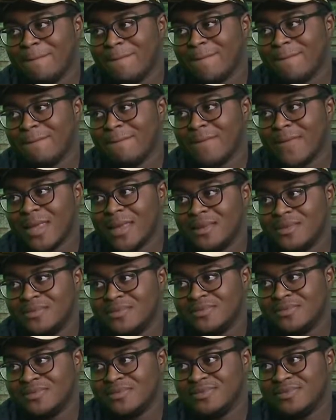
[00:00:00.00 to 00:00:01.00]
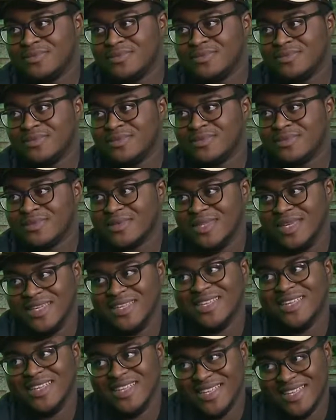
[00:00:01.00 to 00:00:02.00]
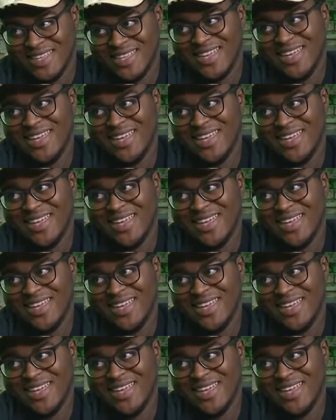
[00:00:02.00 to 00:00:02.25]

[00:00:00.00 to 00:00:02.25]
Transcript: For sure, I said